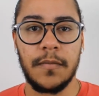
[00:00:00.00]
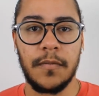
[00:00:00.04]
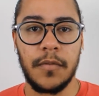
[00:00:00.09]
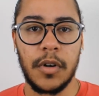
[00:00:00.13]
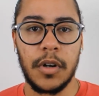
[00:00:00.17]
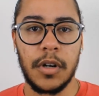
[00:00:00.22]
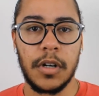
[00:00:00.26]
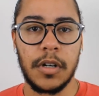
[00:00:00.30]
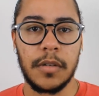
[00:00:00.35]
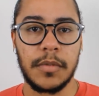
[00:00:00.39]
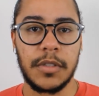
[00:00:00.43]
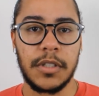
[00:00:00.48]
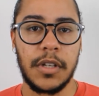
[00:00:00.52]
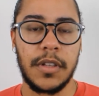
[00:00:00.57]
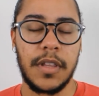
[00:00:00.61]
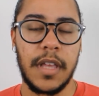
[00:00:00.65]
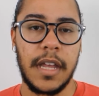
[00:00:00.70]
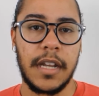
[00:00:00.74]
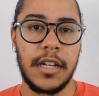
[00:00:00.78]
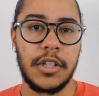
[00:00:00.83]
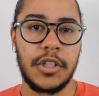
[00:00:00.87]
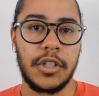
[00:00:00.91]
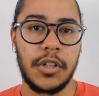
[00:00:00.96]
verbs so
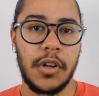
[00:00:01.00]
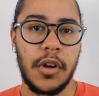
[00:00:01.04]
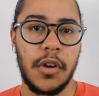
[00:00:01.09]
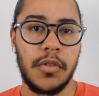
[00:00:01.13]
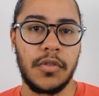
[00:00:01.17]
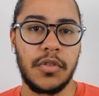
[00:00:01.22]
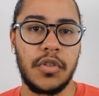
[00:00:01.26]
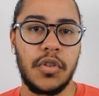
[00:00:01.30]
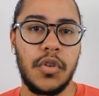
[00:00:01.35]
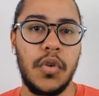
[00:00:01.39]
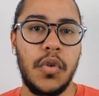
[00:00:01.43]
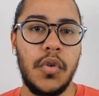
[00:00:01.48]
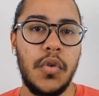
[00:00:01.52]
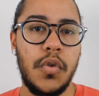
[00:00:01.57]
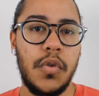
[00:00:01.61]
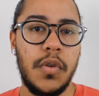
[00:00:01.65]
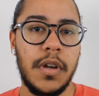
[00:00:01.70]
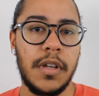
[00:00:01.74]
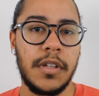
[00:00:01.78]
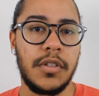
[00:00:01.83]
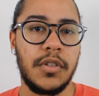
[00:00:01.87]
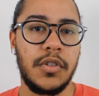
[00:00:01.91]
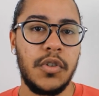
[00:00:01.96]
that it shows who
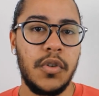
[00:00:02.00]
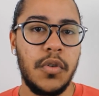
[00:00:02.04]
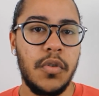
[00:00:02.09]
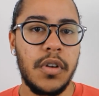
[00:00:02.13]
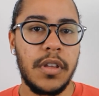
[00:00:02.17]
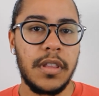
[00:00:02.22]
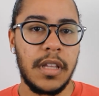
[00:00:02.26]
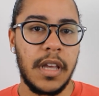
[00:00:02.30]
is doing